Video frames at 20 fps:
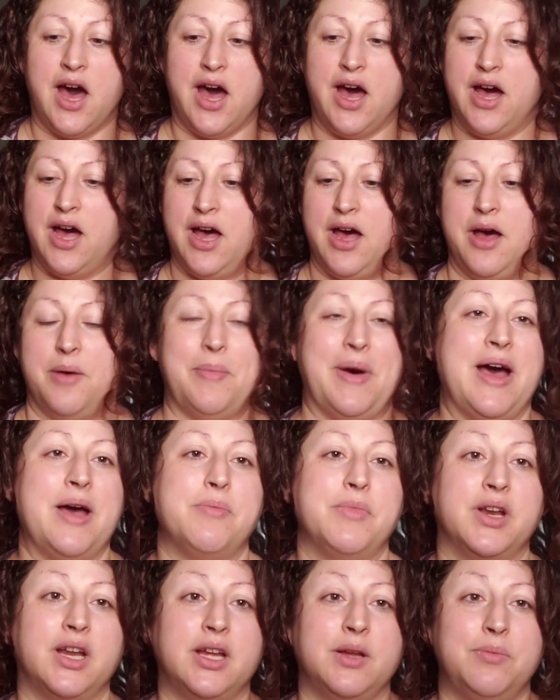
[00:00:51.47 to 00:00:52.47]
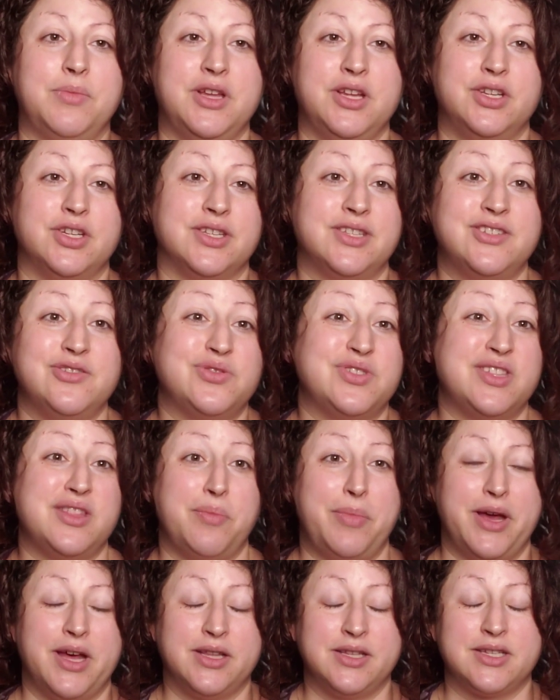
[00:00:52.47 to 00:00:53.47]
I'm going to be just using the
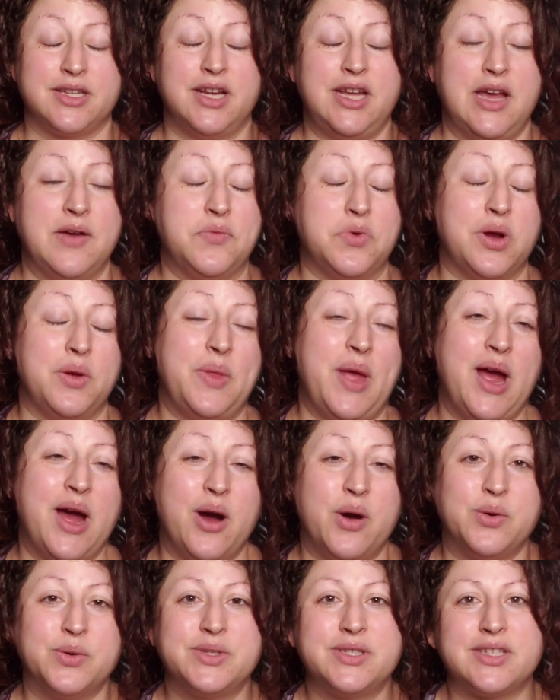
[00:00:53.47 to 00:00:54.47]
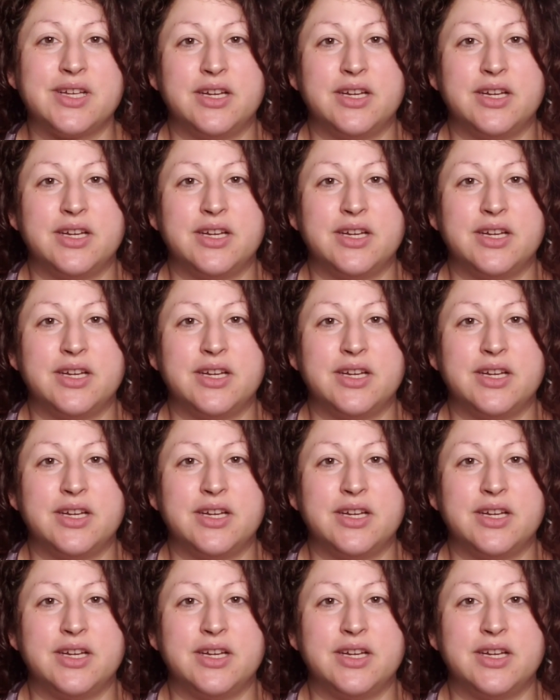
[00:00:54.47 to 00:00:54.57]
palettes that I have around the house.